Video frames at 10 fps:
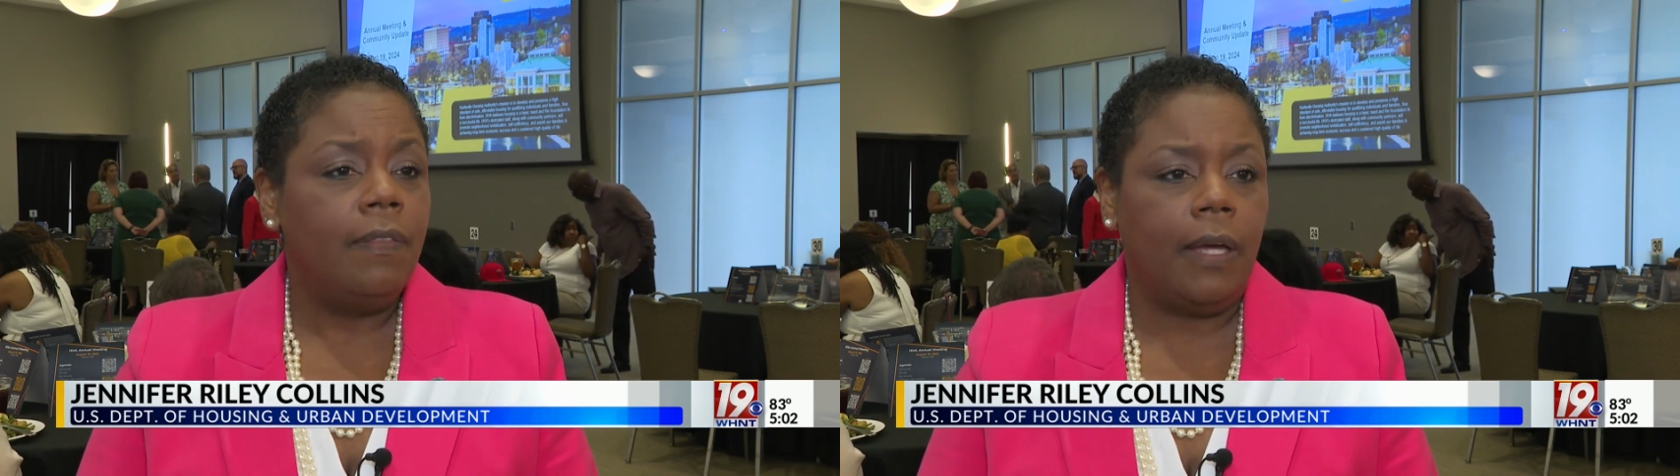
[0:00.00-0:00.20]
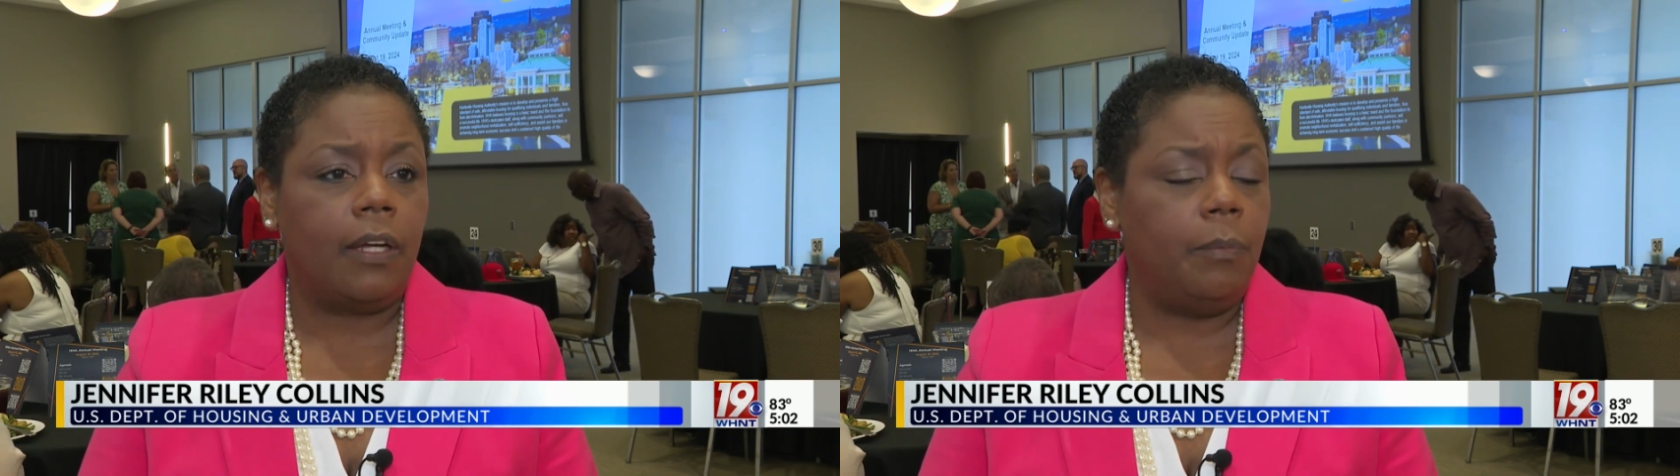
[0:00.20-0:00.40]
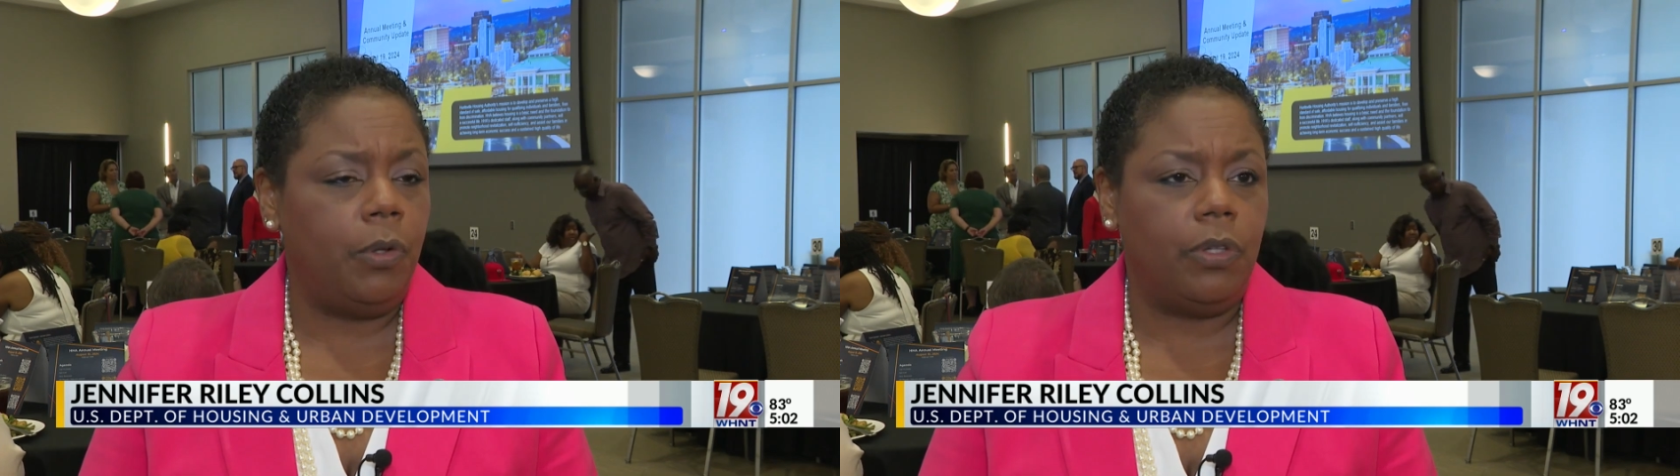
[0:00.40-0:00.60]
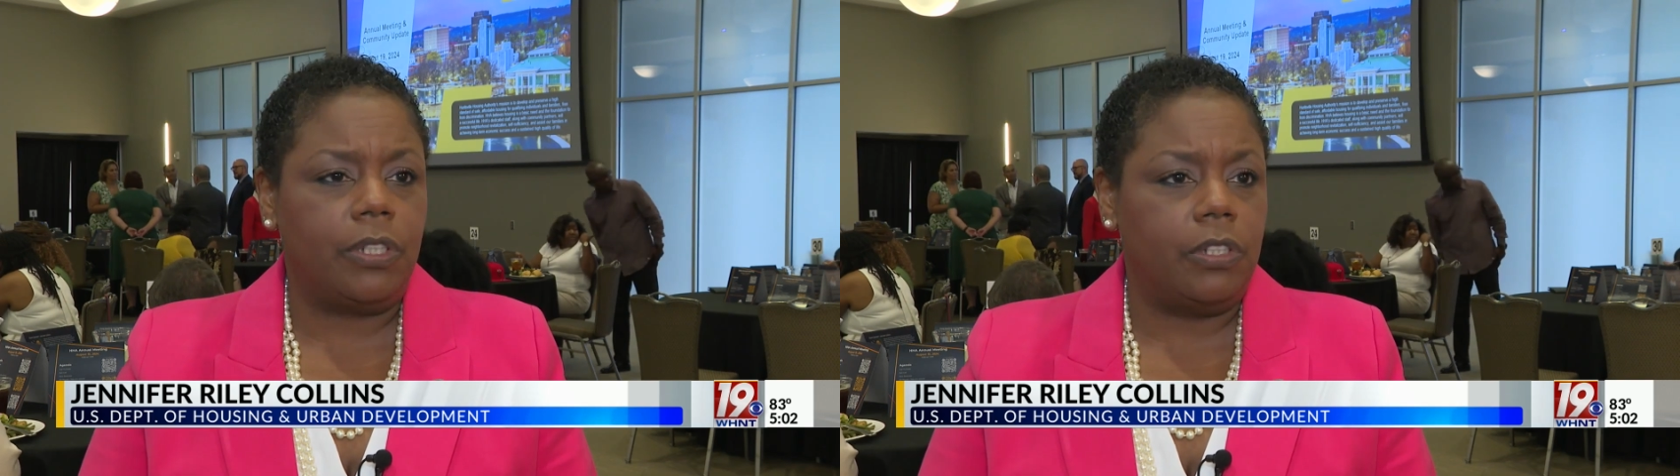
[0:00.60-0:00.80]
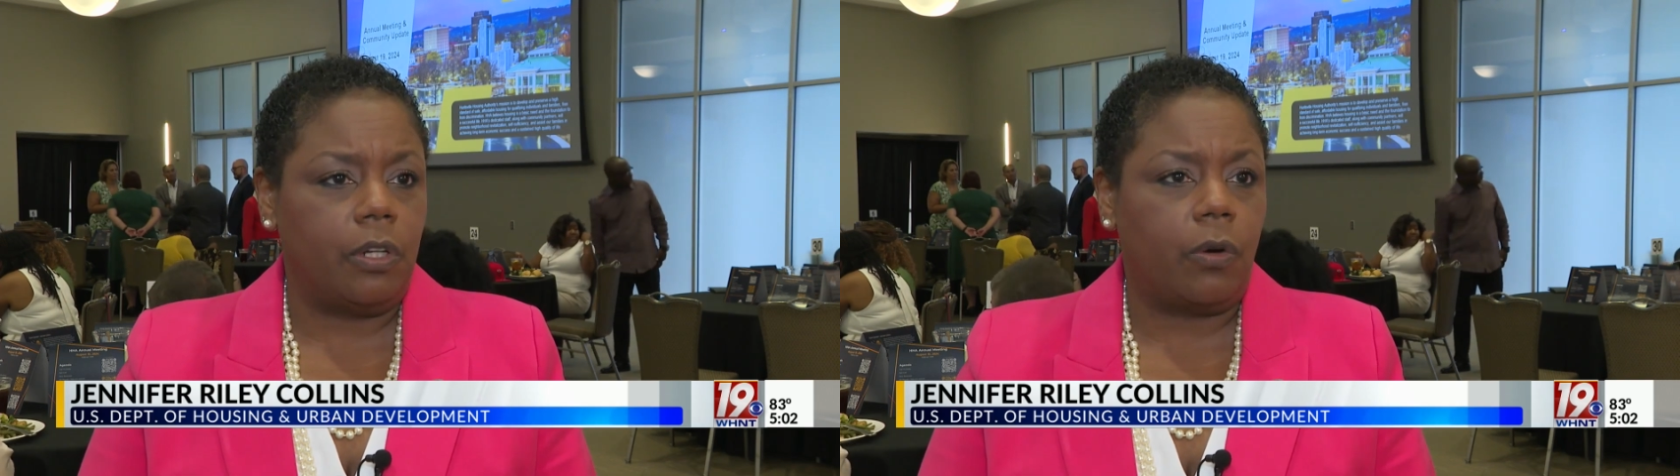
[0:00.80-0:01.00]
than
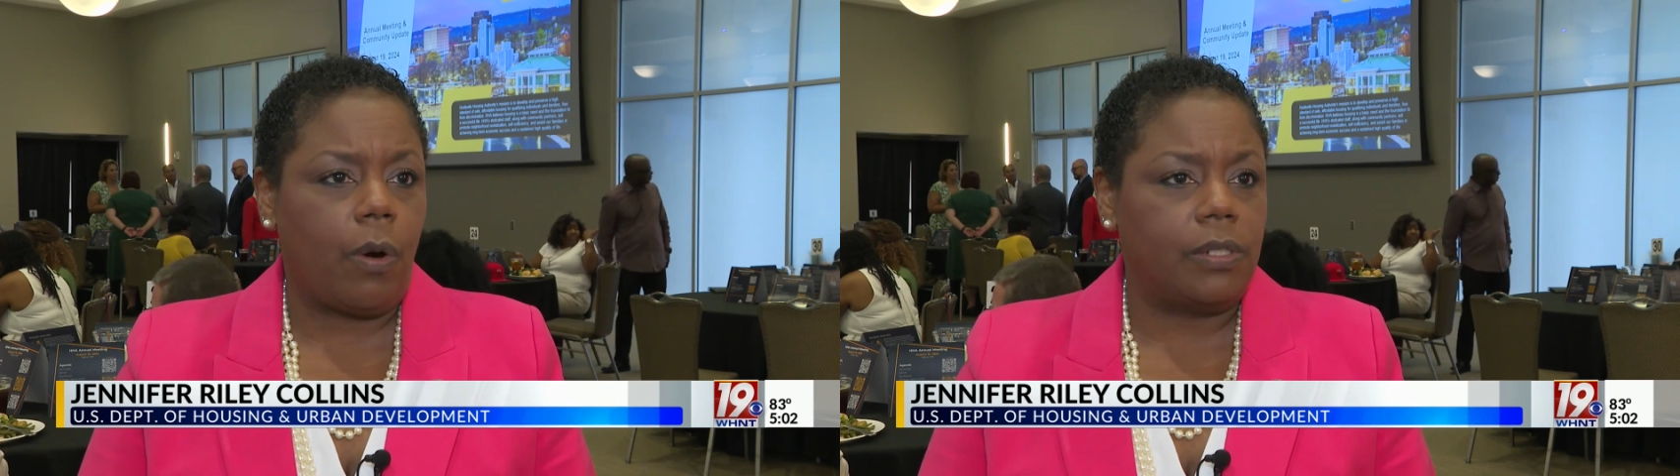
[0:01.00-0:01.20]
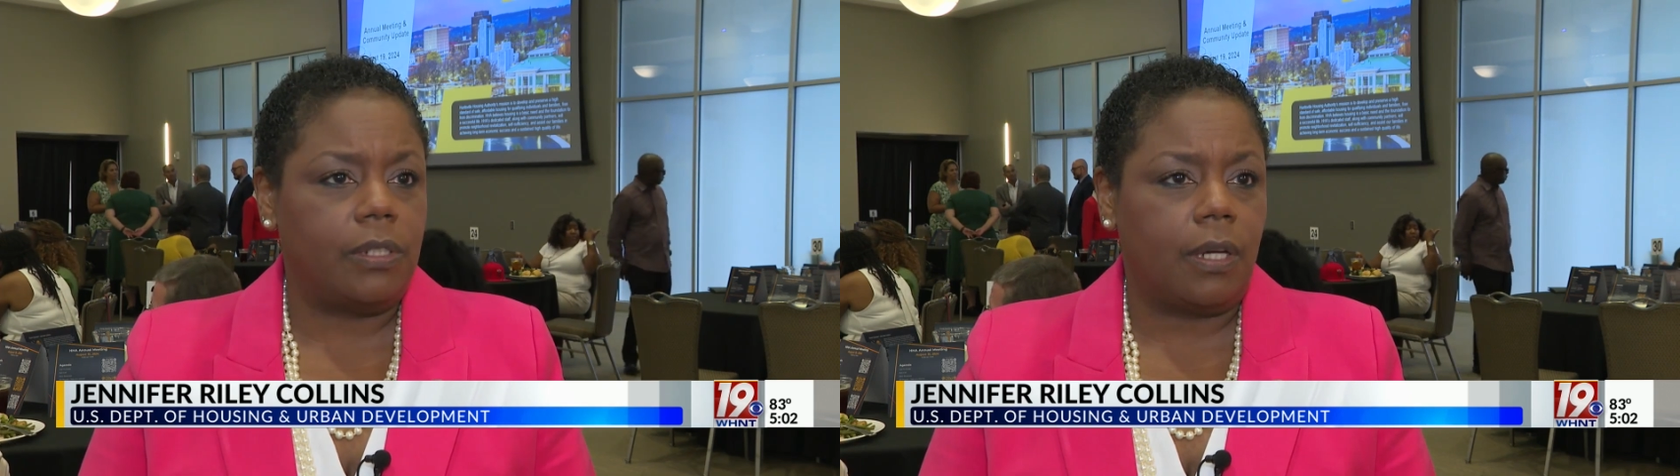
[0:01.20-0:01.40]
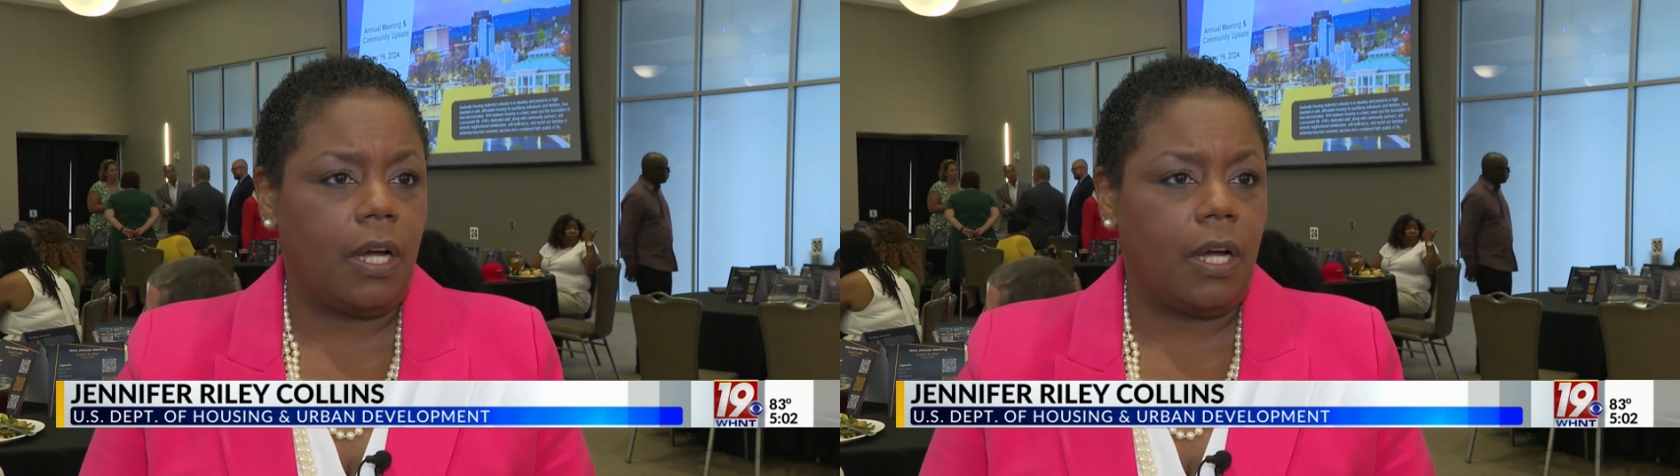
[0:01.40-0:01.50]
communities across the